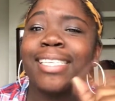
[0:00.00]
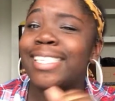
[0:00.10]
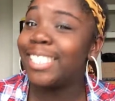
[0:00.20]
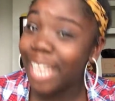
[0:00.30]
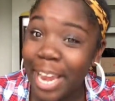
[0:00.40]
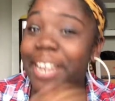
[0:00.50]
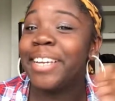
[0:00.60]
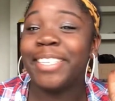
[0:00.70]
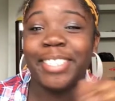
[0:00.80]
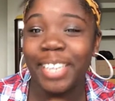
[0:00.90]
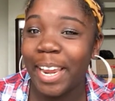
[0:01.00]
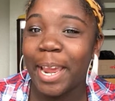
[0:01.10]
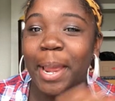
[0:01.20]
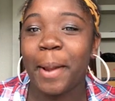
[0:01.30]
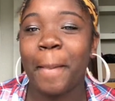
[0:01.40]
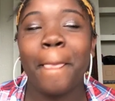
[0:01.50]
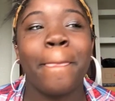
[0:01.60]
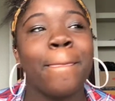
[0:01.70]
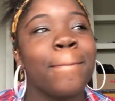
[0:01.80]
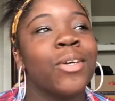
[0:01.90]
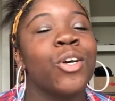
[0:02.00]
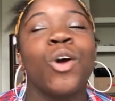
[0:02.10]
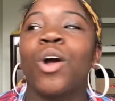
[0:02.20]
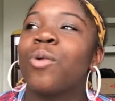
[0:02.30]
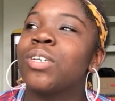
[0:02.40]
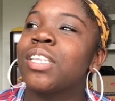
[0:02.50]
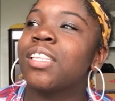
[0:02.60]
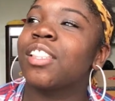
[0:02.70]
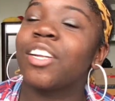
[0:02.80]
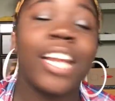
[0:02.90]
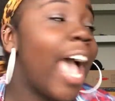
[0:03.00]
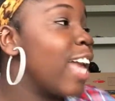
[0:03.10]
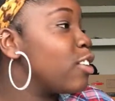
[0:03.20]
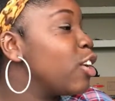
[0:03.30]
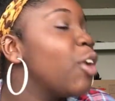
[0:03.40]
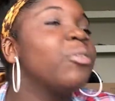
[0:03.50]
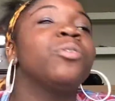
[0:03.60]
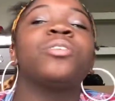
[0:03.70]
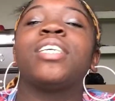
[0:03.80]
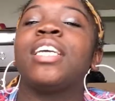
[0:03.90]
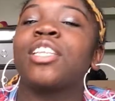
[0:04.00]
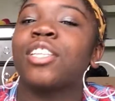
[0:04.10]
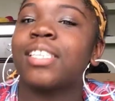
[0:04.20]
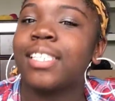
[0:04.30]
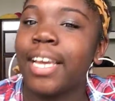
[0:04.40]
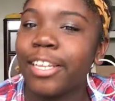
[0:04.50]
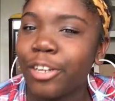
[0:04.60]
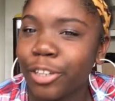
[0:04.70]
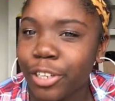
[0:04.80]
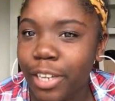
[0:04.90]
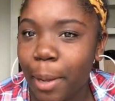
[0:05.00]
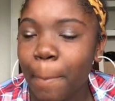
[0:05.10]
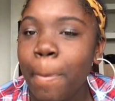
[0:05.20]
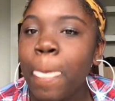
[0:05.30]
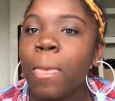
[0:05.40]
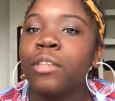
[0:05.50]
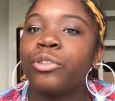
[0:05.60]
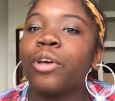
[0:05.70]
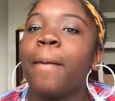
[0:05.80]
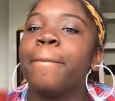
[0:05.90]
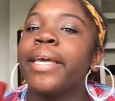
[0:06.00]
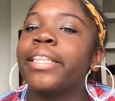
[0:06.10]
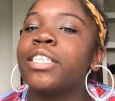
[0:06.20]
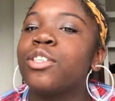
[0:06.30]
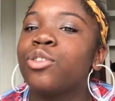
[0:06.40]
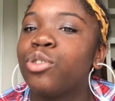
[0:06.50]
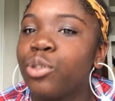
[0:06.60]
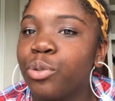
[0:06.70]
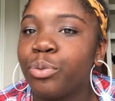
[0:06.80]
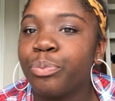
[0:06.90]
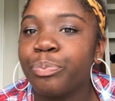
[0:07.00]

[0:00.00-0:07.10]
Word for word: second day or was it the third day? I don't know. It was either the second or third day. So I met this dude.